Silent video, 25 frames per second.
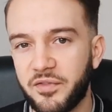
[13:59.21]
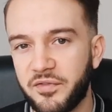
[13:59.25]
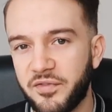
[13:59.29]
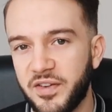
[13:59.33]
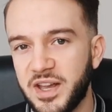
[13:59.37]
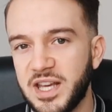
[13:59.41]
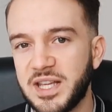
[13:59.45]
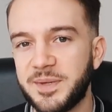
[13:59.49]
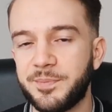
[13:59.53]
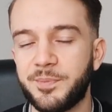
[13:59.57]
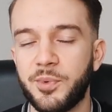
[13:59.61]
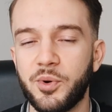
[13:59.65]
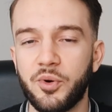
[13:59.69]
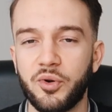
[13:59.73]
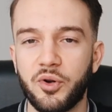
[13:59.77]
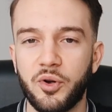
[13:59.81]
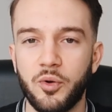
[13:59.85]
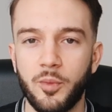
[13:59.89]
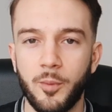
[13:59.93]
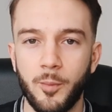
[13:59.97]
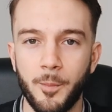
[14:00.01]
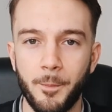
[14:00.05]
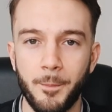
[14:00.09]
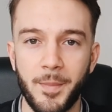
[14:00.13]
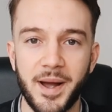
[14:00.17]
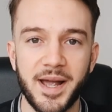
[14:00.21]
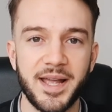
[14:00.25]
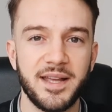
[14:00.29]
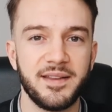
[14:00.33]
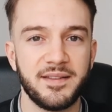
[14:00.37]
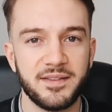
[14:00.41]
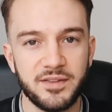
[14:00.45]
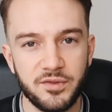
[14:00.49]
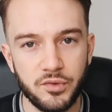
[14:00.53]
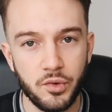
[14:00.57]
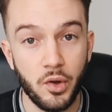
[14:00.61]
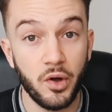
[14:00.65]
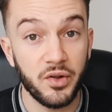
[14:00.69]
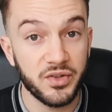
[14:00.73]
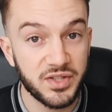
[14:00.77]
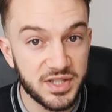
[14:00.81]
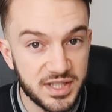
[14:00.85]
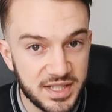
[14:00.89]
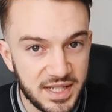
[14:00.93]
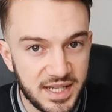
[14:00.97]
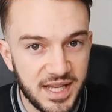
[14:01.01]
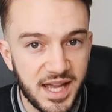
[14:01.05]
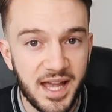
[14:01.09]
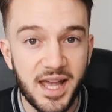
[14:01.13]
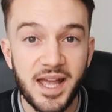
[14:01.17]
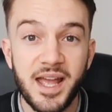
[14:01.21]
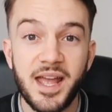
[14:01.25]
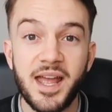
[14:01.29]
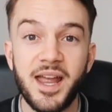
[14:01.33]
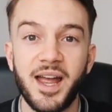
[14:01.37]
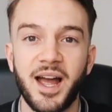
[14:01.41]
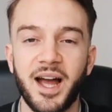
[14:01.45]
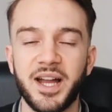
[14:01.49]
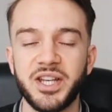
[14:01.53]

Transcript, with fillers: Facebook might not see it